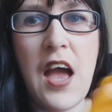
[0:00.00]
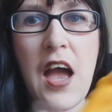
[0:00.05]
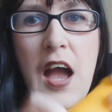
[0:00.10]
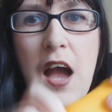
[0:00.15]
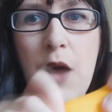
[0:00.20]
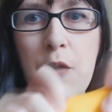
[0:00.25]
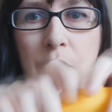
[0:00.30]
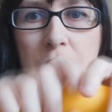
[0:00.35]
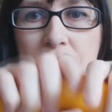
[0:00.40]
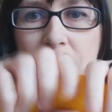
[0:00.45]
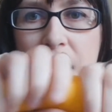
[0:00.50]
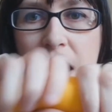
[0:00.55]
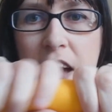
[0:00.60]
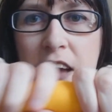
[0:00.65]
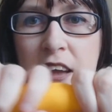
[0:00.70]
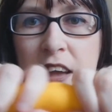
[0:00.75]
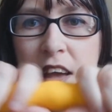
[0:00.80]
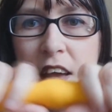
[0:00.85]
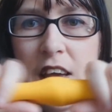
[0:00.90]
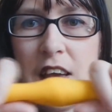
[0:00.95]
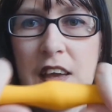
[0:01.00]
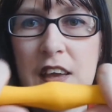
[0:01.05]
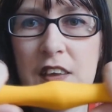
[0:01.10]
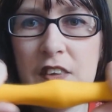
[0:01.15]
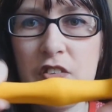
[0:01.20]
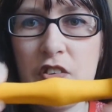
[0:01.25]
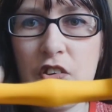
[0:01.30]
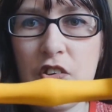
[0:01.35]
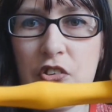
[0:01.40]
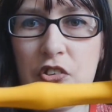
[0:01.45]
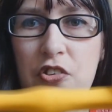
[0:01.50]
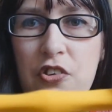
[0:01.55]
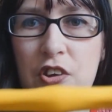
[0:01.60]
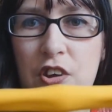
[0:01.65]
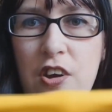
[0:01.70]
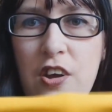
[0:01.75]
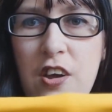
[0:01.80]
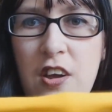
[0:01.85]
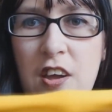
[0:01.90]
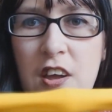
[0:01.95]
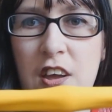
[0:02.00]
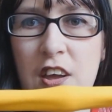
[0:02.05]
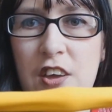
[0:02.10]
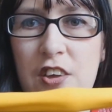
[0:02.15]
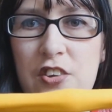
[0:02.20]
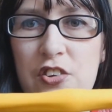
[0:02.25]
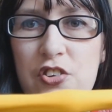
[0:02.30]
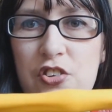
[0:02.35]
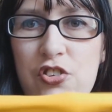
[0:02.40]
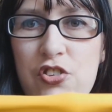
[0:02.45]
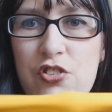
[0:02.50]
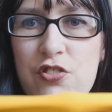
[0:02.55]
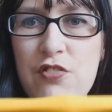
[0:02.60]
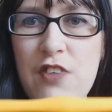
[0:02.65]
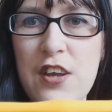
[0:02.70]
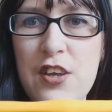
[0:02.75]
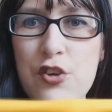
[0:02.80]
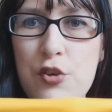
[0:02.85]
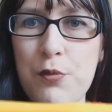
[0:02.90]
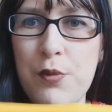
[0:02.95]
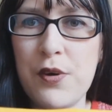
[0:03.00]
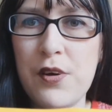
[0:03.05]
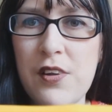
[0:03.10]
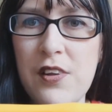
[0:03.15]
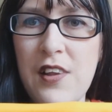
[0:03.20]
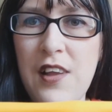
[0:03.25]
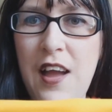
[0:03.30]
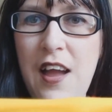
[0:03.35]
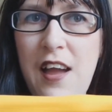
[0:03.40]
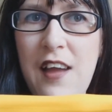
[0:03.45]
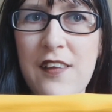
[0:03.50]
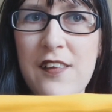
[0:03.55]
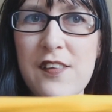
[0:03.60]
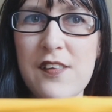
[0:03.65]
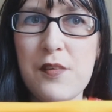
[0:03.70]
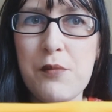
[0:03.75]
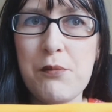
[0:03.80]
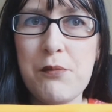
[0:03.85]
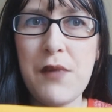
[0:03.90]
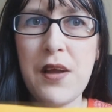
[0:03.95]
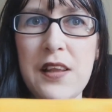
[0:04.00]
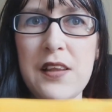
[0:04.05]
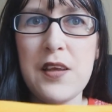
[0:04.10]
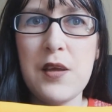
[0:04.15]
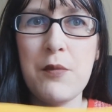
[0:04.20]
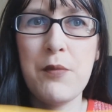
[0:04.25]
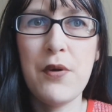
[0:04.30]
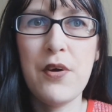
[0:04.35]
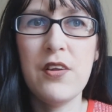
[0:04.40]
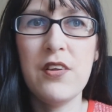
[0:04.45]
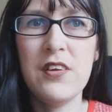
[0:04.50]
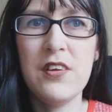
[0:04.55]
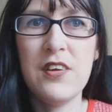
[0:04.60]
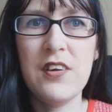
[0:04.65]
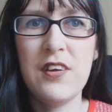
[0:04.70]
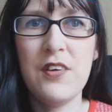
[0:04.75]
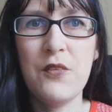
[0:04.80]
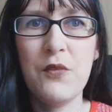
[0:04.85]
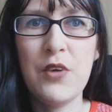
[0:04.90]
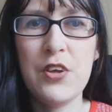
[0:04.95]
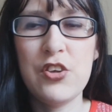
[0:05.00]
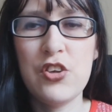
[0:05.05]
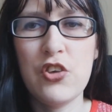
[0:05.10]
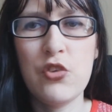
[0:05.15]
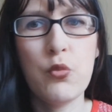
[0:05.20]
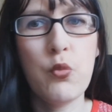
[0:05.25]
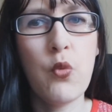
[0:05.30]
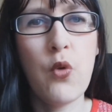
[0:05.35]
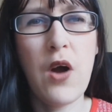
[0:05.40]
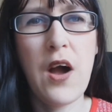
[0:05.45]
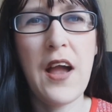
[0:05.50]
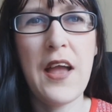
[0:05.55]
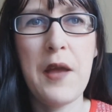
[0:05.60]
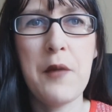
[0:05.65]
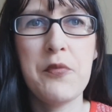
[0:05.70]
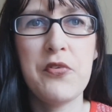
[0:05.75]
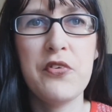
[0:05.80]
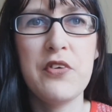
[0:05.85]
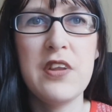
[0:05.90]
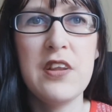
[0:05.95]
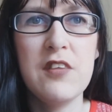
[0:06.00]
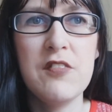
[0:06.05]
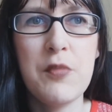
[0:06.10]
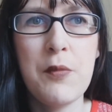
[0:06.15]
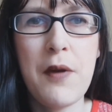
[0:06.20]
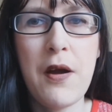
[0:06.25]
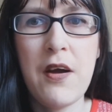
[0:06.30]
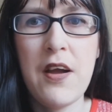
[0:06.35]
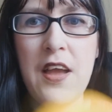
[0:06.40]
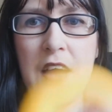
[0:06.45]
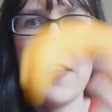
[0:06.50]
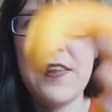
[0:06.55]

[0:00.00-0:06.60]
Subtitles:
However, it is also stretchable and malleable, which is what I absolutely love about it.